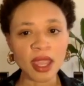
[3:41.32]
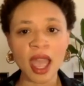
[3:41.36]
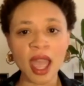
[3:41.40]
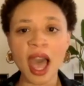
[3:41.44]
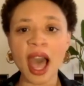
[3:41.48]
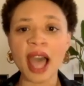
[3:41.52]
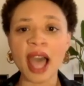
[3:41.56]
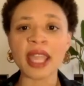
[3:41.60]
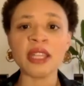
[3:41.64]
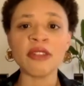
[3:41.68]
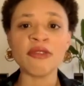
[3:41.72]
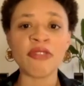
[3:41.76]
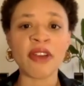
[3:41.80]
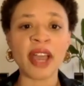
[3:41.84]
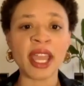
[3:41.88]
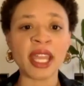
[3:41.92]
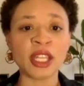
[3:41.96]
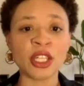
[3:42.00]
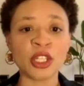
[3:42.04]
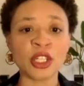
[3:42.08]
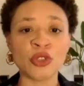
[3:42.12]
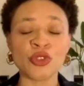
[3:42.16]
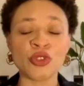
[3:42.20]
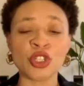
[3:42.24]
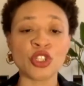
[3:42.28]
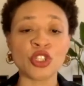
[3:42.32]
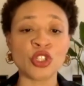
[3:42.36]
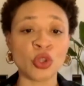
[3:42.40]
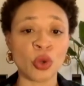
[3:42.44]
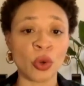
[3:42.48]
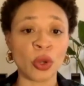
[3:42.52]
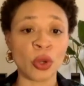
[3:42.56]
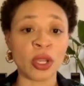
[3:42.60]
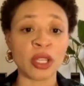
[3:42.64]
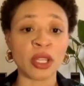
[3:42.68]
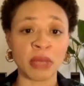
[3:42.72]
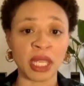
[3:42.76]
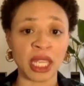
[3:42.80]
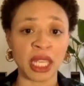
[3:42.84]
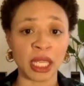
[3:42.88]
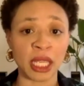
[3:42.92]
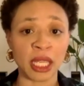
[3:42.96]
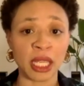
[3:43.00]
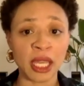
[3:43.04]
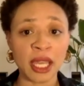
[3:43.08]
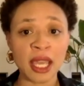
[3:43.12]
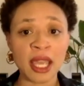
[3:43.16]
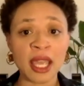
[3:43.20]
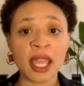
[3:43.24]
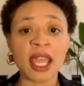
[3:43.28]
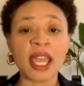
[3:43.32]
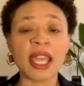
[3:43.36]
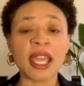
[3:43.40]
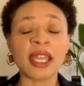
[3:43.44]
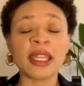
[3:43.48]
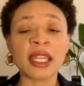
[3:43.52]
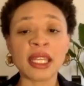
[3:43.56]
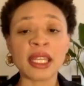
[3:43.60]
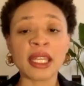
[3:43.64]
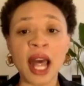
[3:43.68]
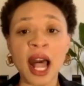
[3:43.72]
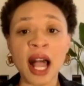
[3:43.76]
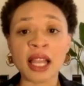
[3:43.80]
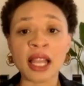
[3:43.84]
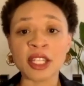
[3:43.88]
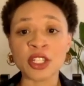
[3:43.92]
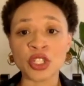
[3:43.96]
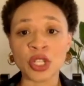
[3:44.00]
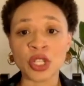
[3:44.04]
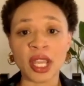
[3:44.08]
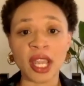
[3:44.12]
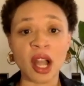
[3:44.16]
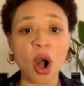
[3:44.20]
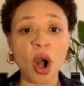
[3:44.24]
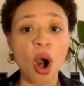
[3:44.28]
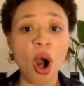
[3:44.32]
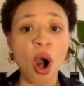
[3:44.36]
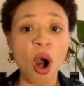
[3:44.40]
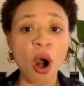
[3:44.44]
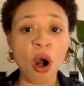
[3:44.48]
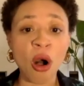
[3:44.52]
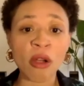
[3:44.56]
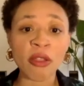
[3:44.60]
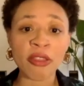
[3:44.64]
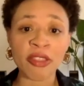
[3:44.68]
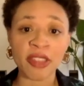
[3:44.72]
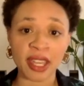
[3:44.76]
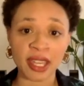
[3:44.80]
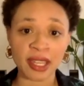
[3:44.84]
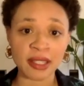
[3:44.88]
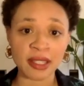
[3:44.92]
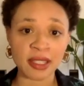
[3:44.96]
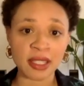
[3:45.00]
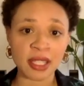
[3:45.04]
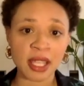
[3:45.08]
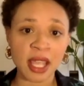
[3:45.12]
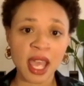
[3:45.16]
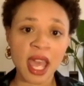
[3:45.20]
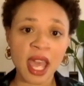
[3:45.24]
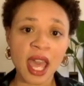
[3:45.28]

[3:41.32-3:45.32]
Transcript: I invite you to join me in acknowledging all this,